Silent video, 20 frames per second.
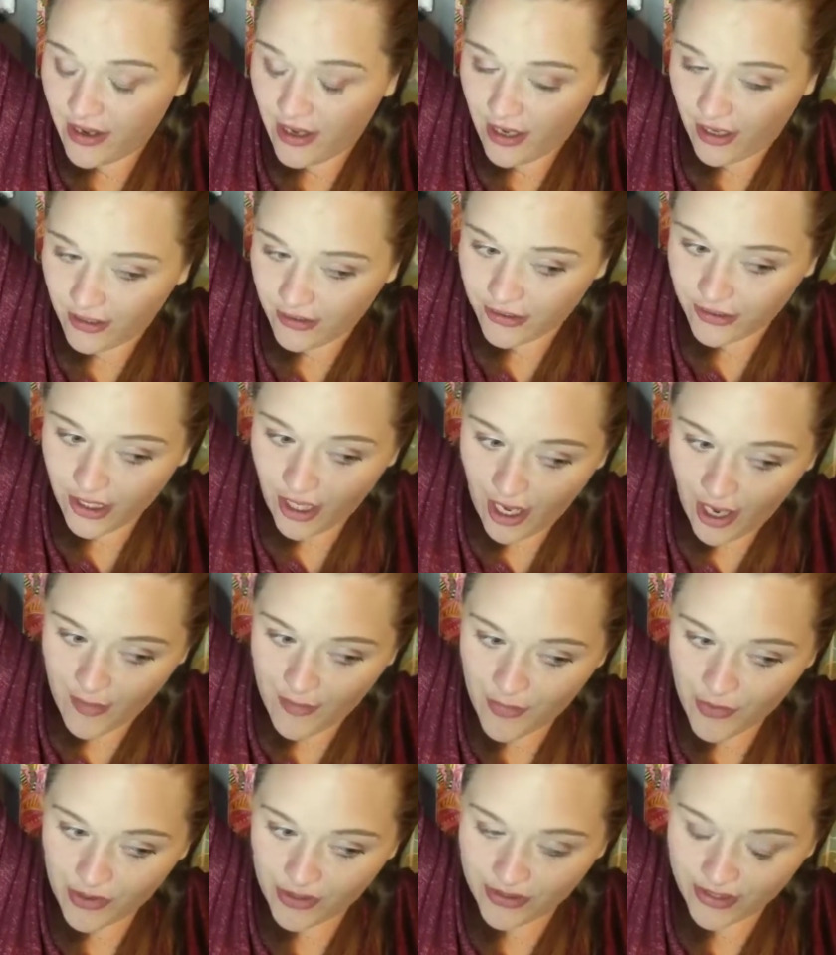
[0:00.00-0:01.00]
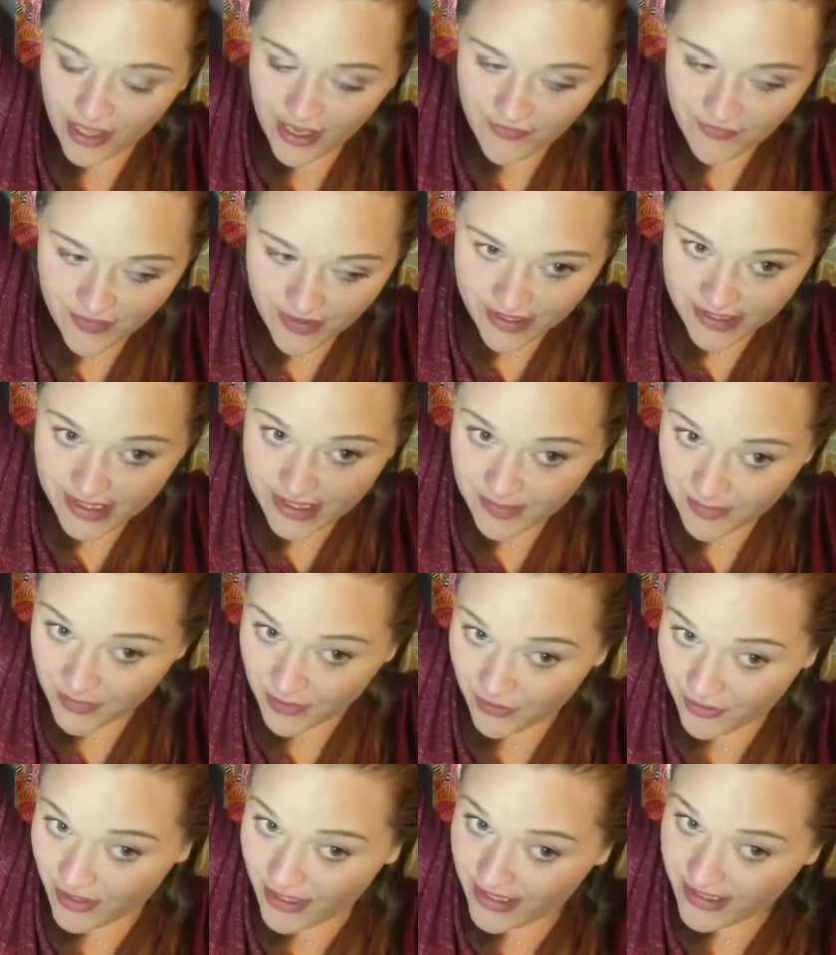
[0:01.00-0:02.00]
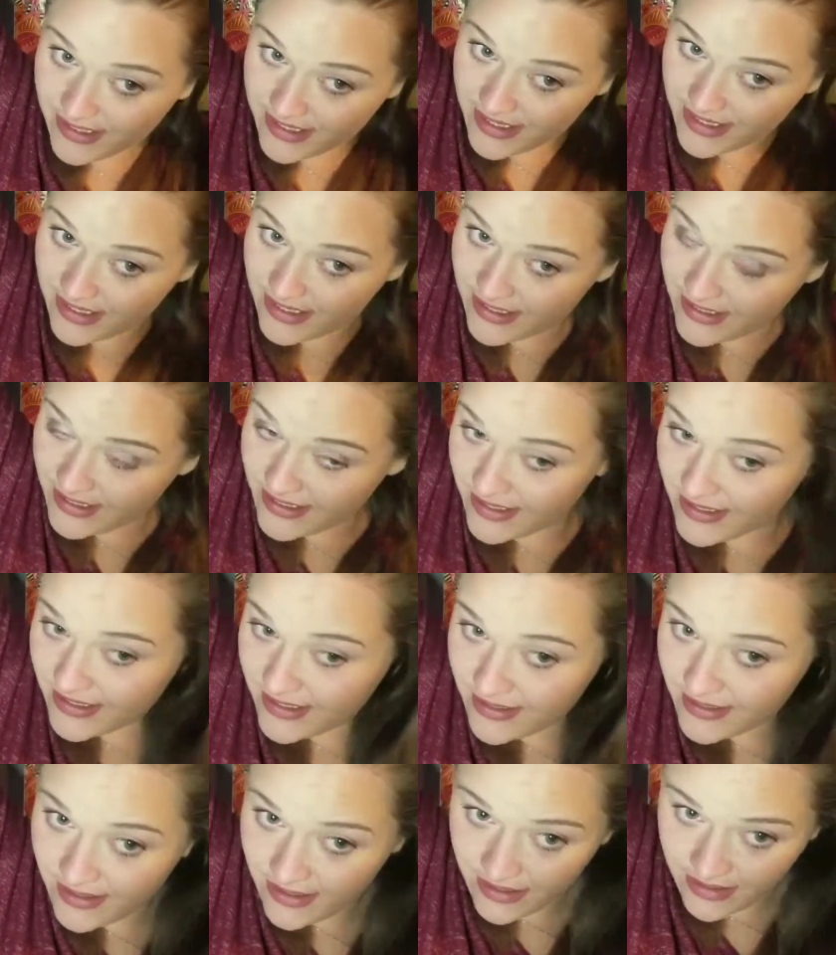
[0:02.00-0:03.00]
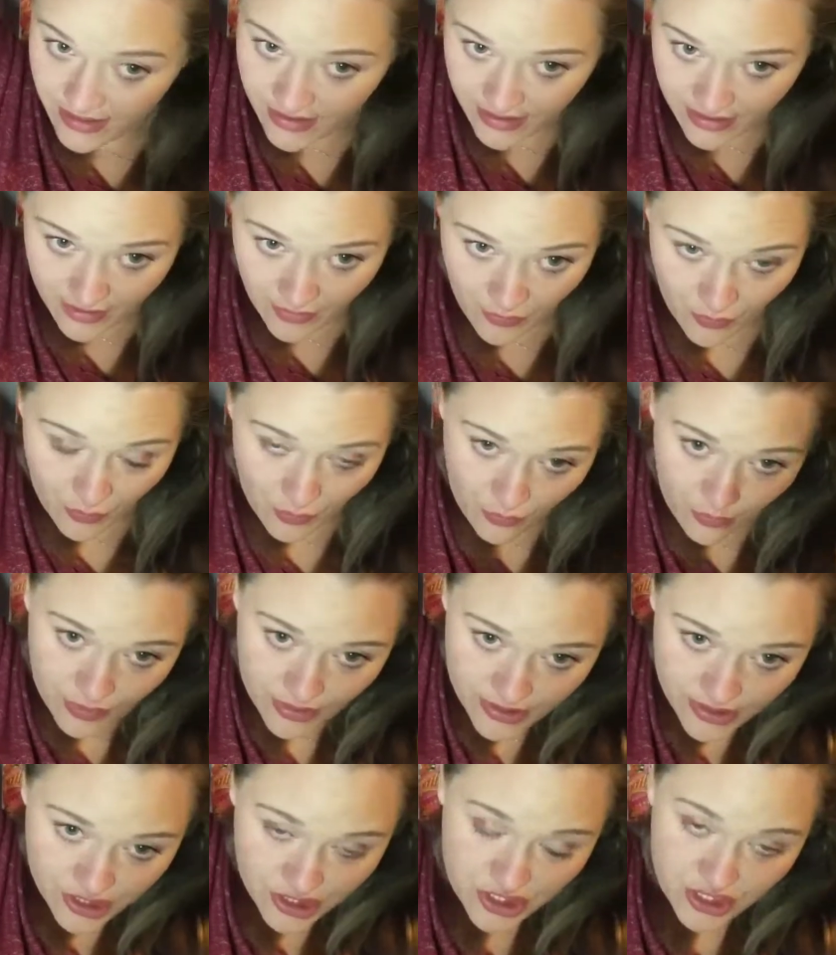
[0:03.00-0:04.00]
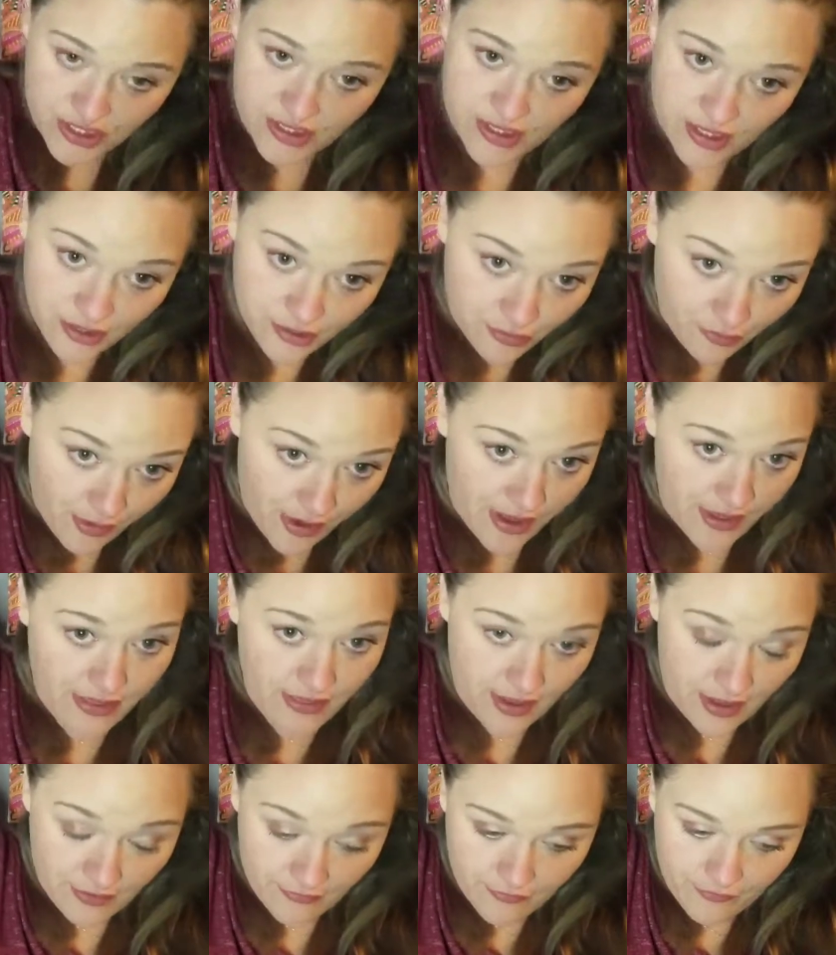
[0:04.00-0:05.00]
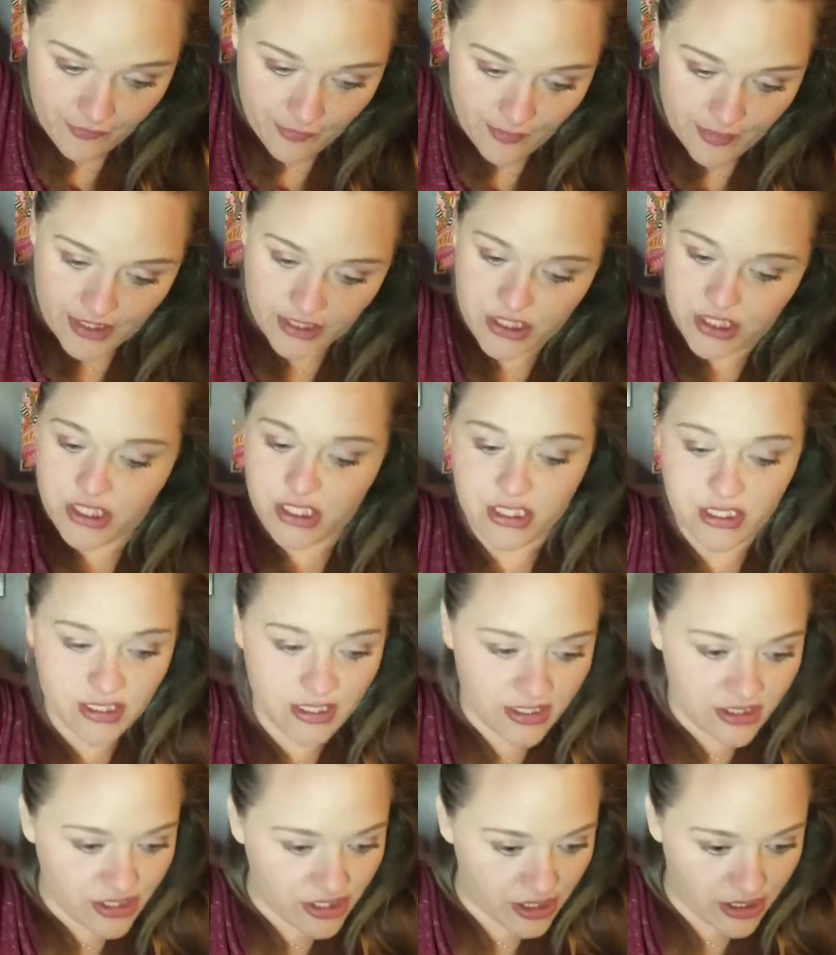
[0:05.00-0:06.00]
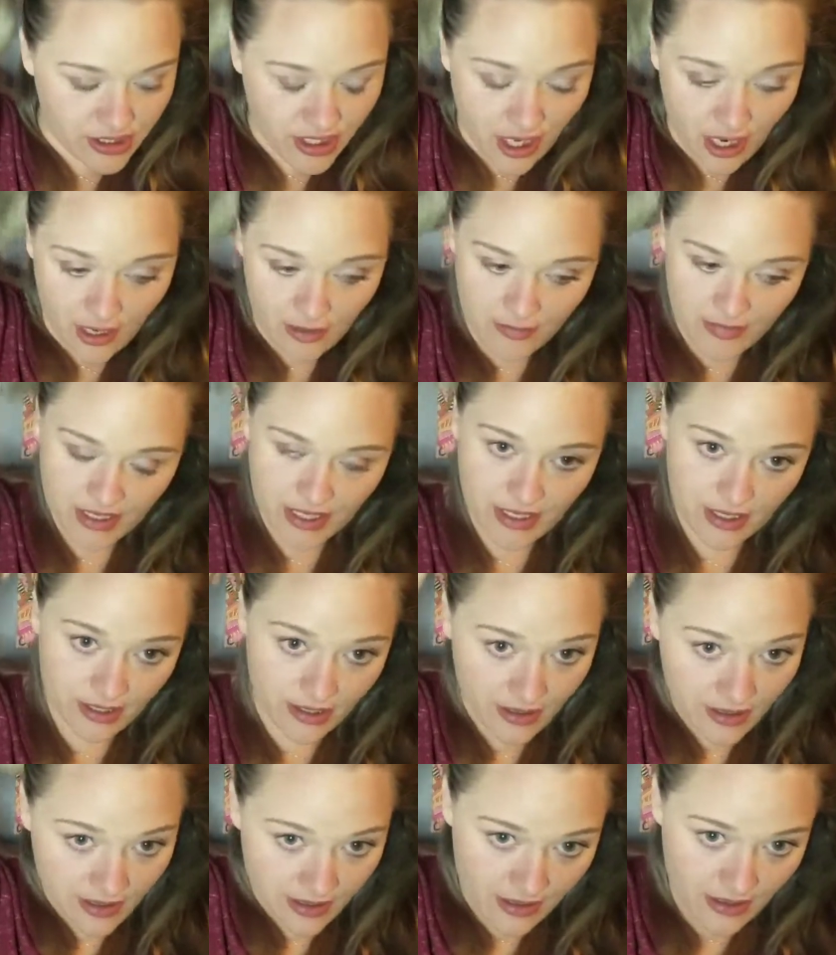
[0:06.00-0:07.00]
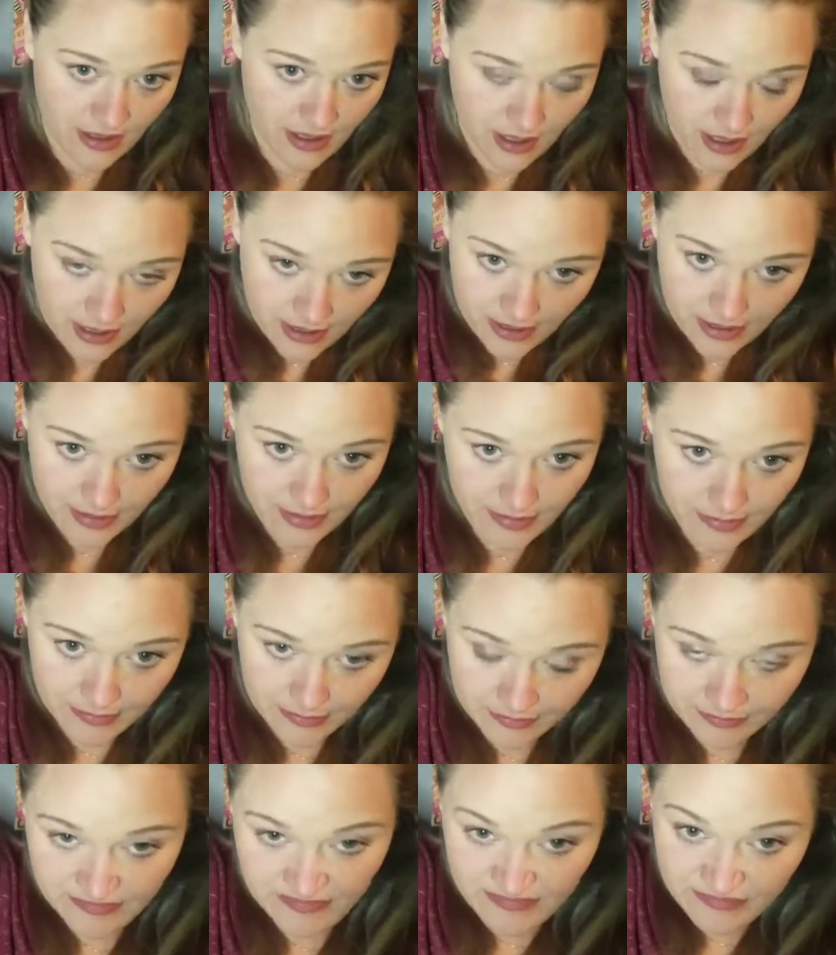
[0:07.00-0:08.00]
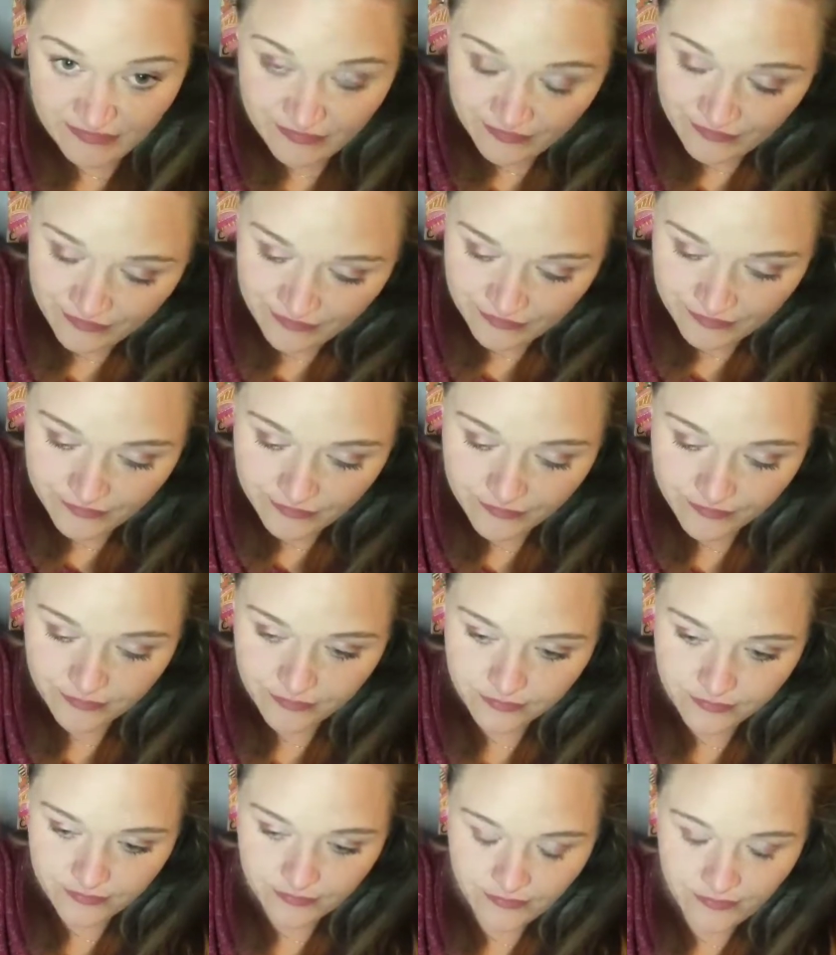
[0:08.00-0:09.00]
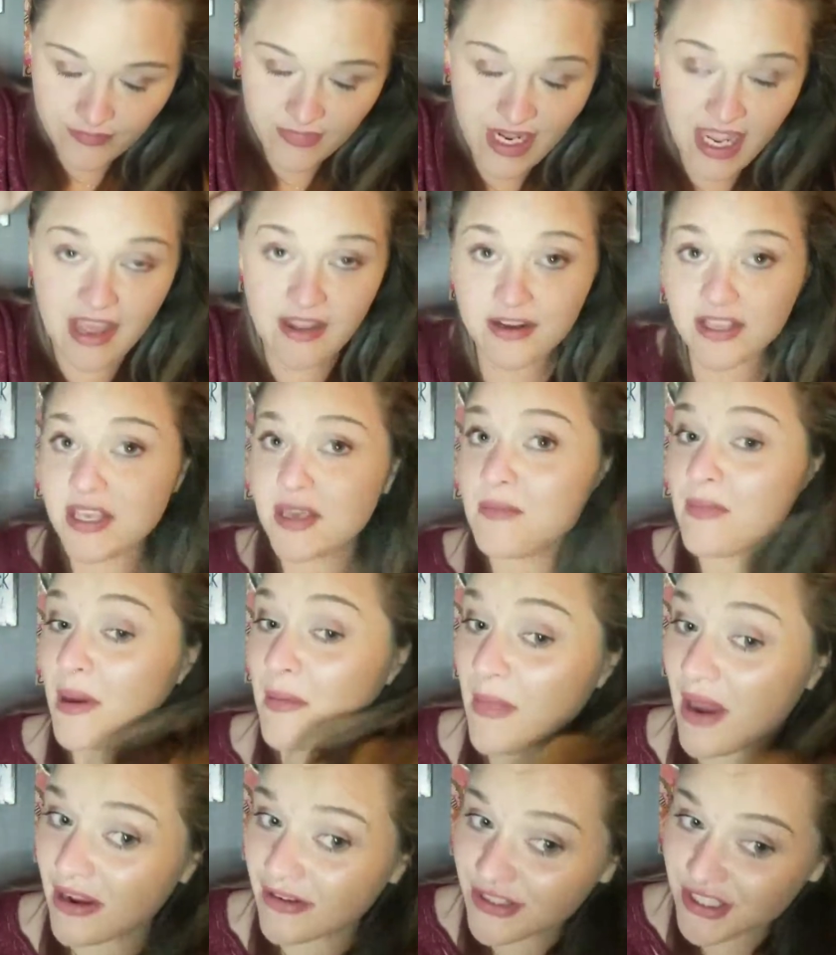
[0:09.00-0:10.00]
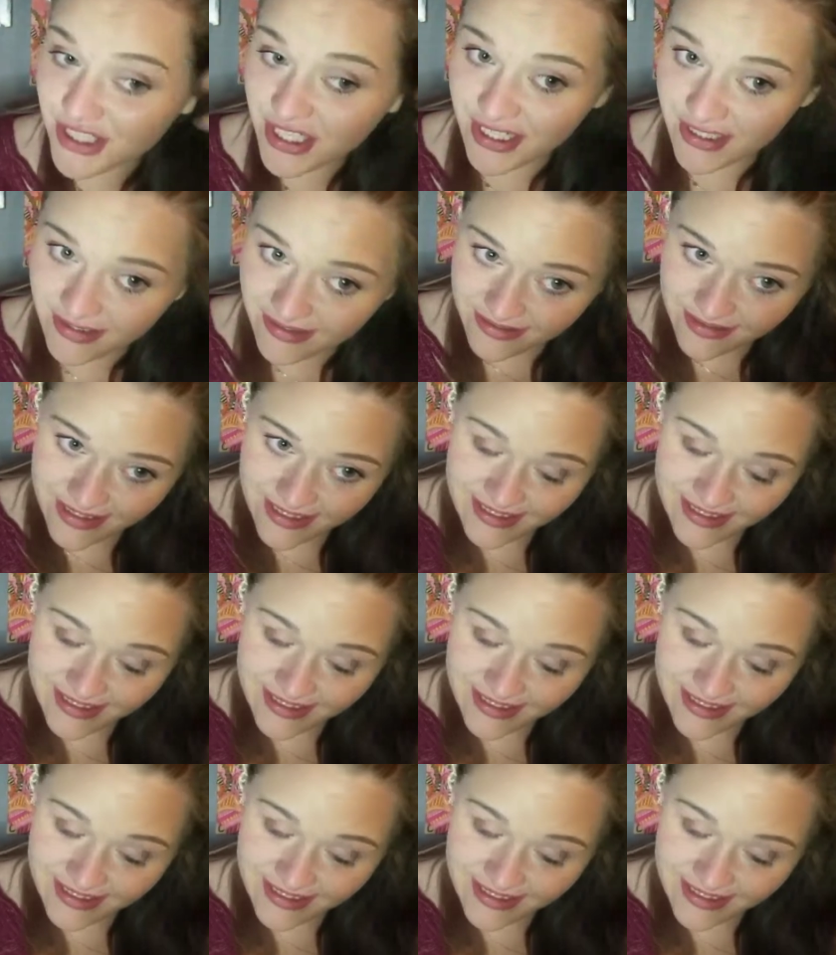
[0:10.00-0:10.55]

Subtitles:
a lot more life experiences, was just a great thing for me. She taught me how to keep my mouth shut,